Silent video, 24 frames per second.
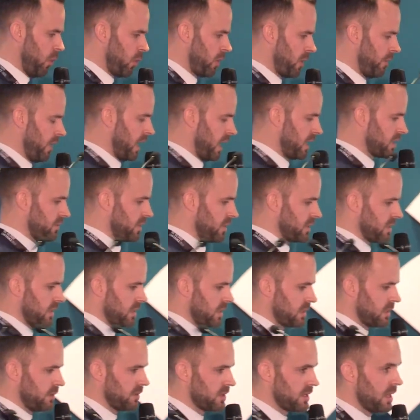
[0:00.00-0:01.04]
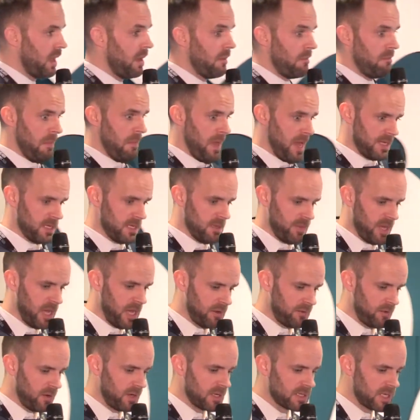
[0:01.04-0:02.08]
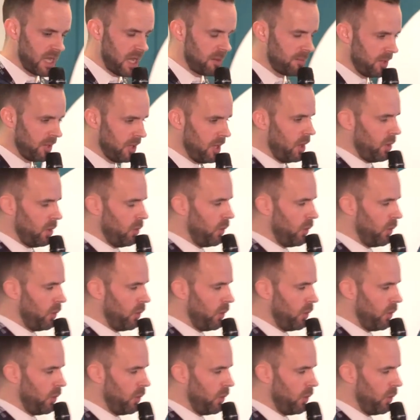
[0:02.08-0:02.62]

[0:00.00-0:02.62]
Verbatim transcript: order management systems, Metapack, for example.